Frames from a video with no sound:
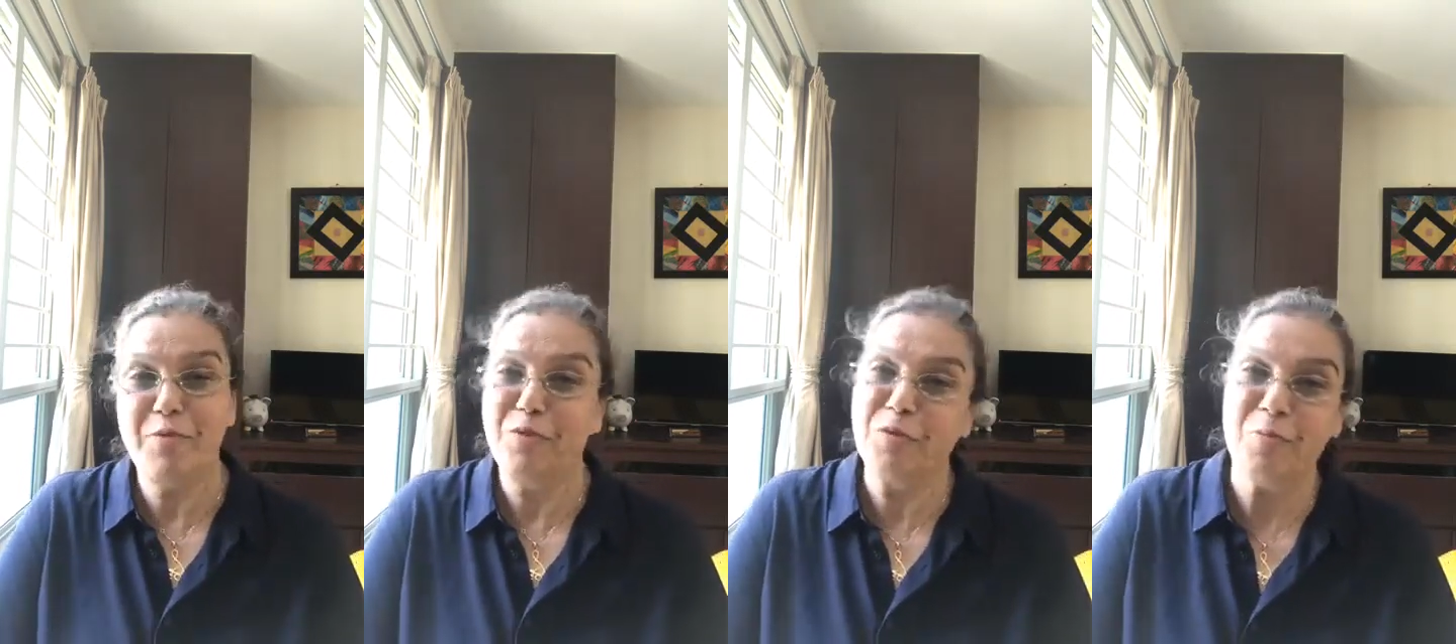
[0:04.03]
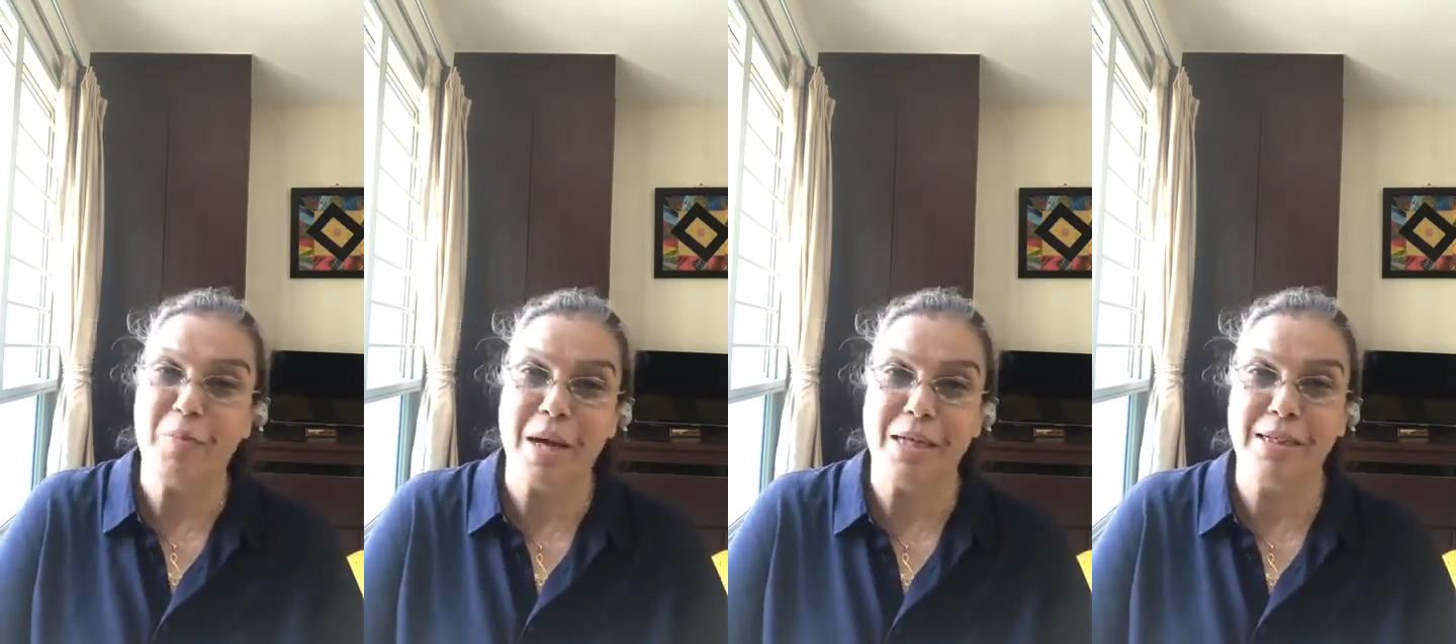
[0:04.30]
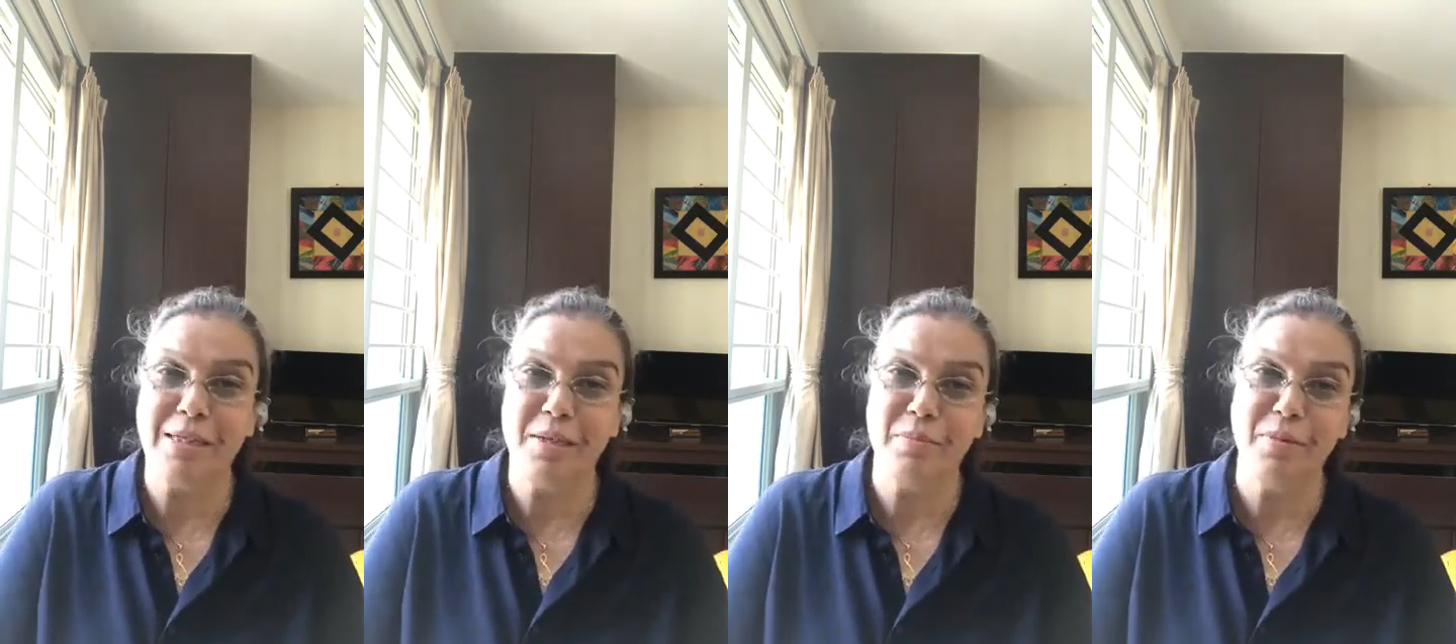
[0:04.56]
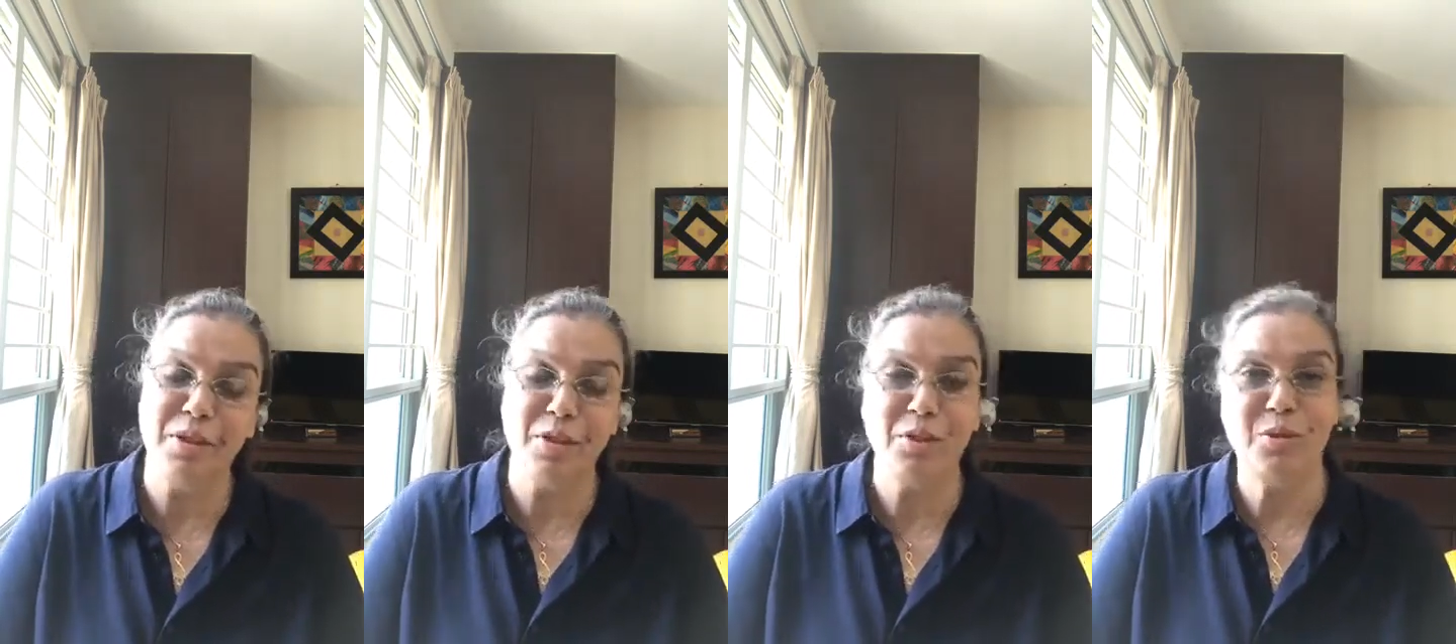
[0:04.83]
from my
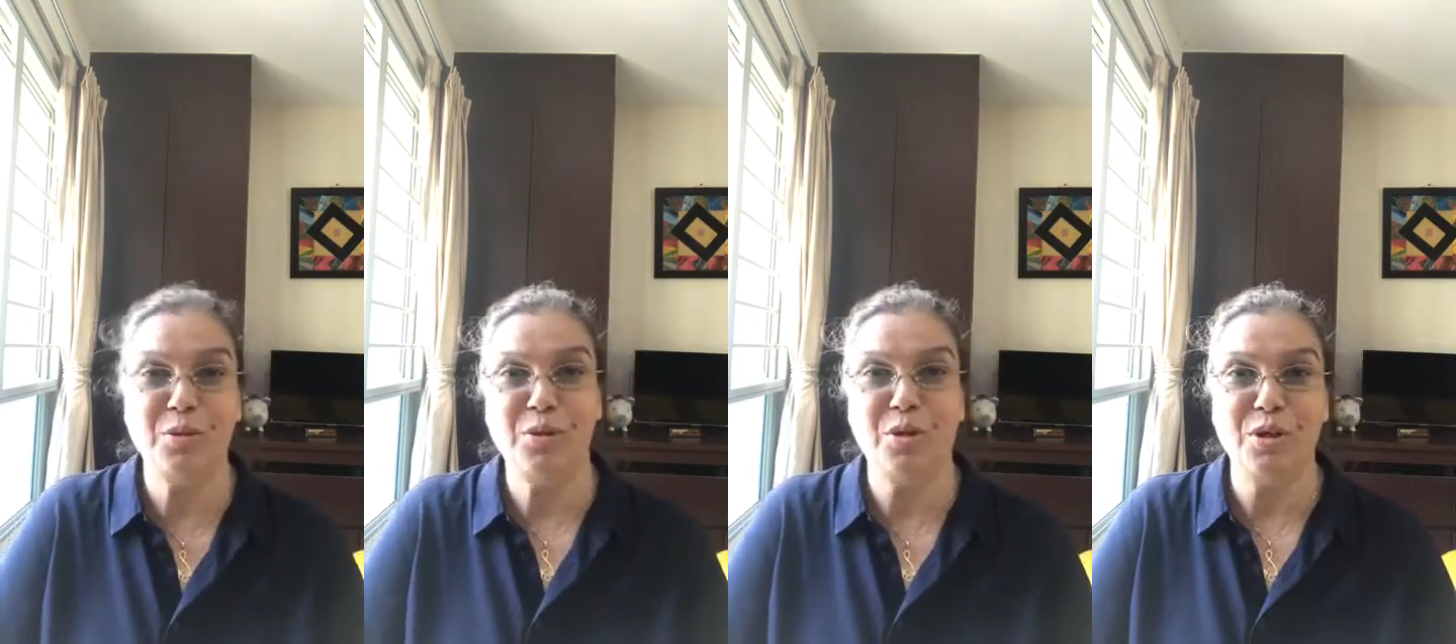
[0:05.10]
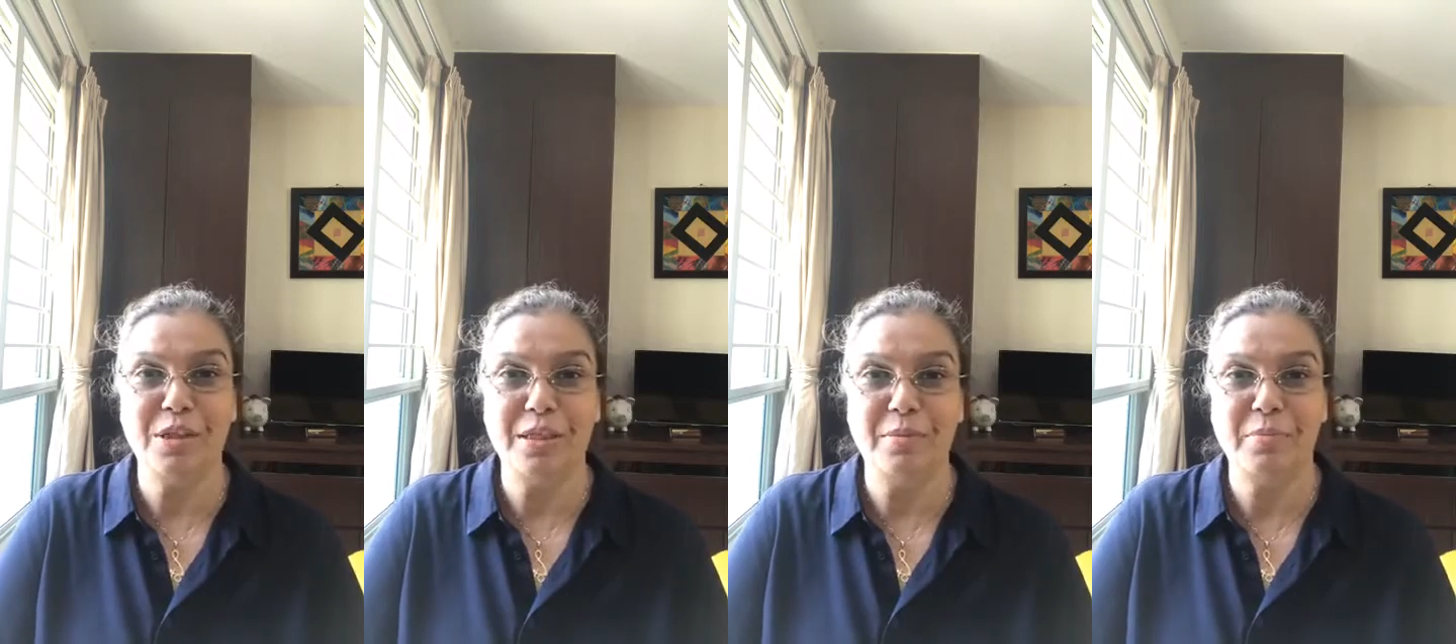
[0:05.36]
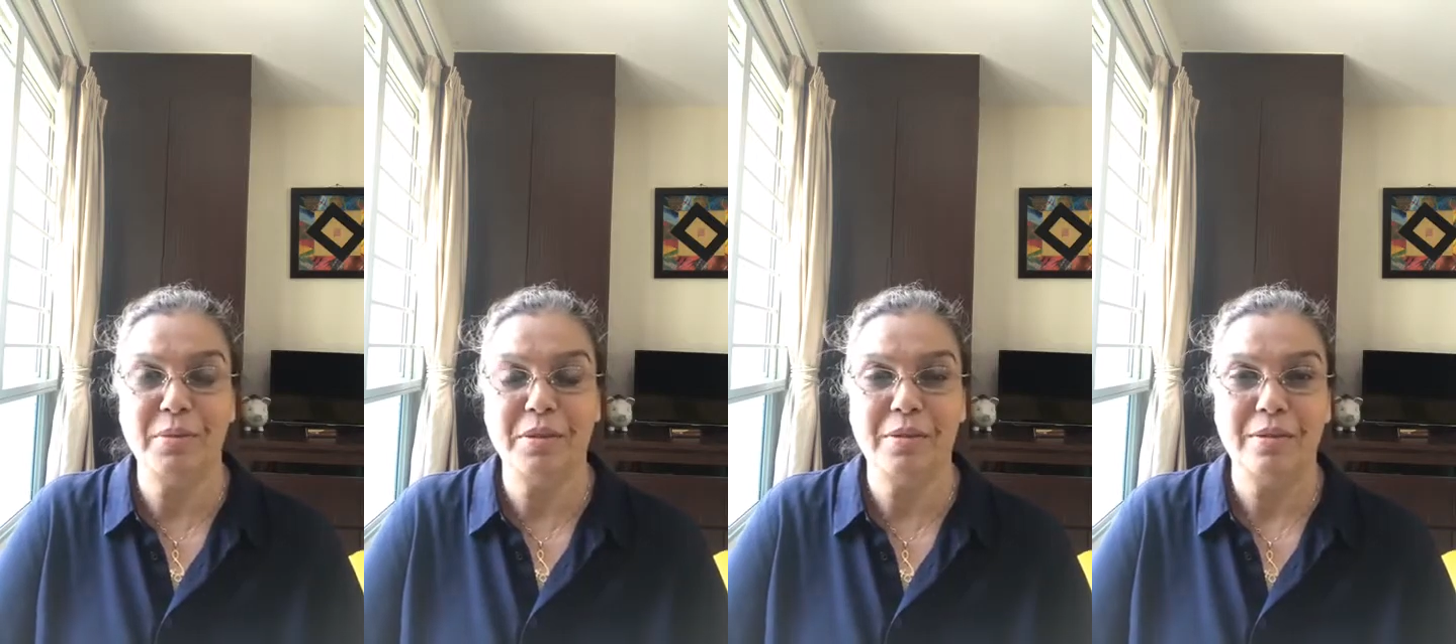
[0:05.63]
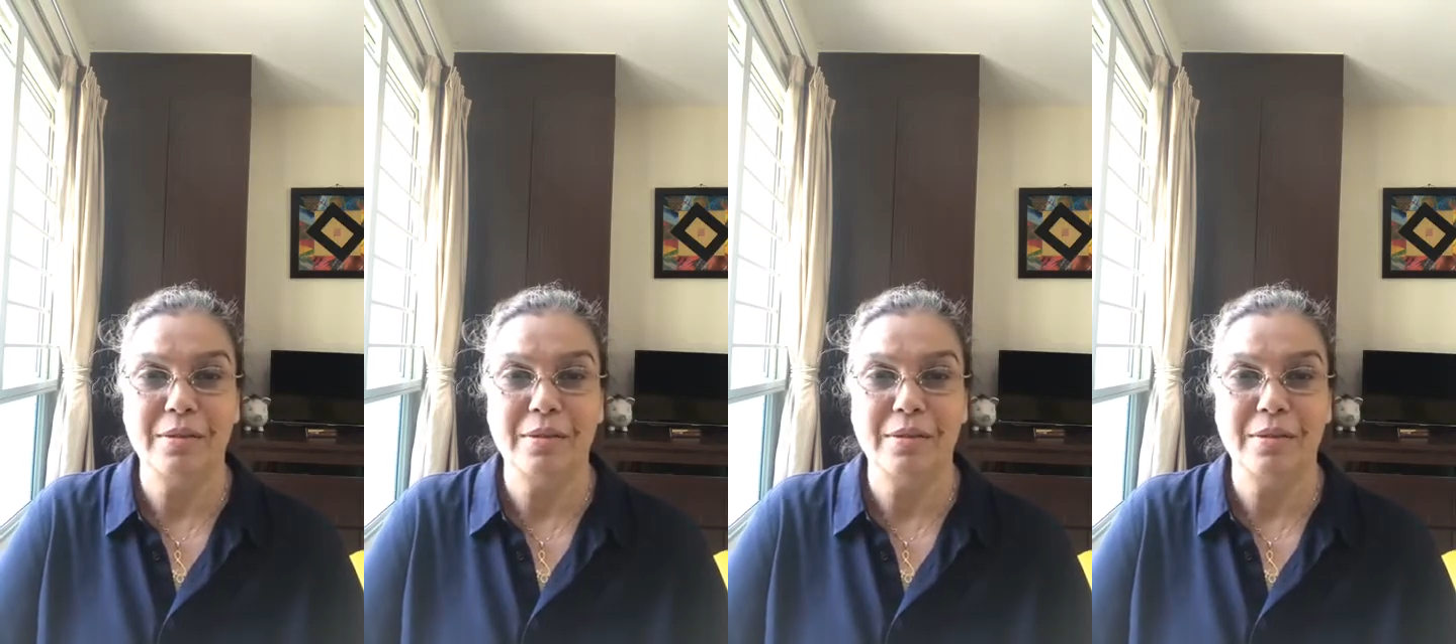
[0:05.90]
table to your table.